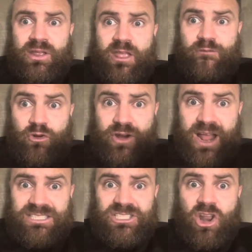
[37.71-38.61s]
If you're
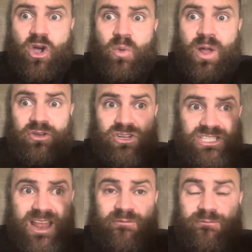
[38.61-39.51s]
that slow and you're
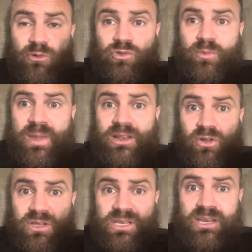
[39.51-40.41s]
standing in front of me
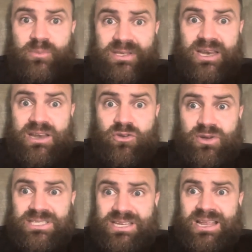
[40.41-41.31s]
like you did with Diddy
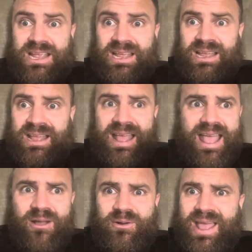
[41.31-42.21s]
Christie,
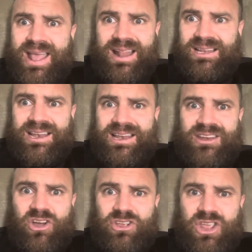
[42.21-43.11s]
how the hell didn't he
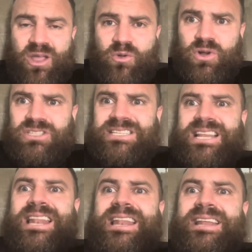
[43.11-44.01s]
knock you out? Because he's
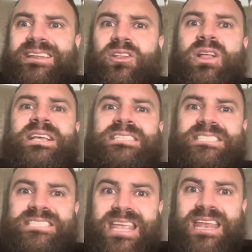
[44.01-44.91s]
a little
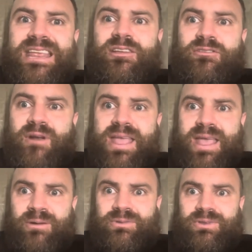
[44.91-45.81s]
skinny
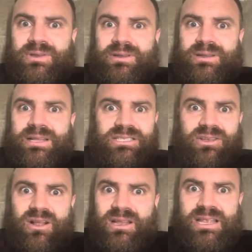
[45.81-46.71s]
greyhound. That's
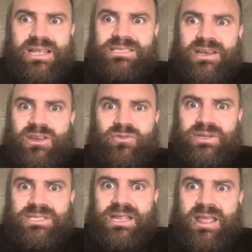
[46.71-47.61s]
all he is, Diddy
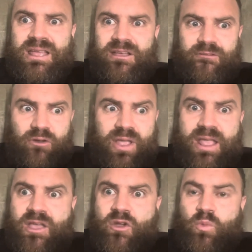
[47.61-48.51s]
Christie.
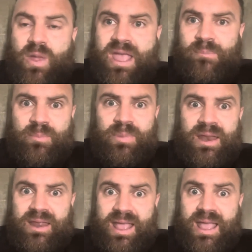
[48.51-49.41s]
We have been
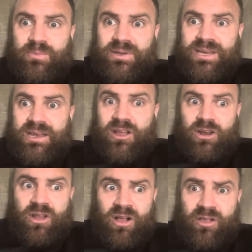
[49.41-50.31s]
playing the game with Diddy
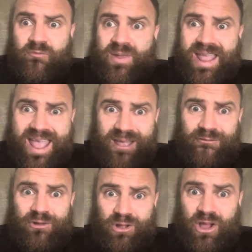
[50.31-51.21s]
all along. If we
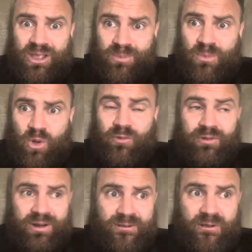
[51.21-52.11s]
ever got him
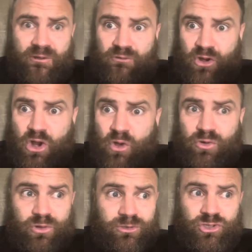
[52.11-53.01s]
over for a
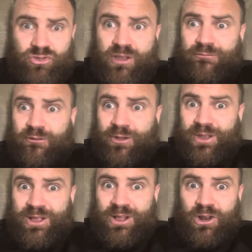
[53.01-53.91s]
no-rules street
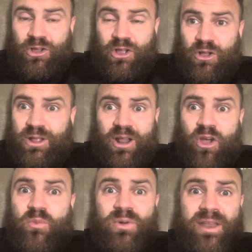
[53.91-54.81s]
fight, like I
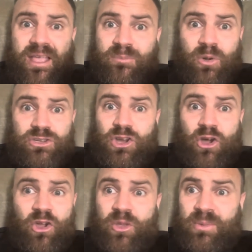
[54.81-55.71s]
would take my
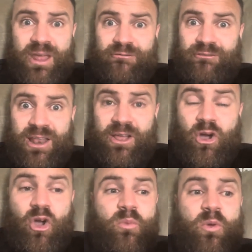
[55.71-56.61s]
time on that fella.
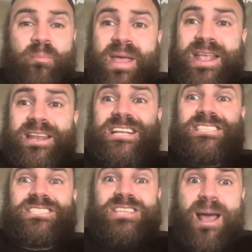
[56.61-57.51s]
I would make an
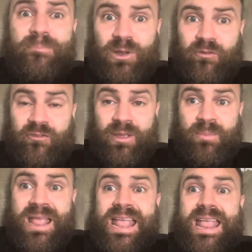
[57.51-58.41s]
example of him.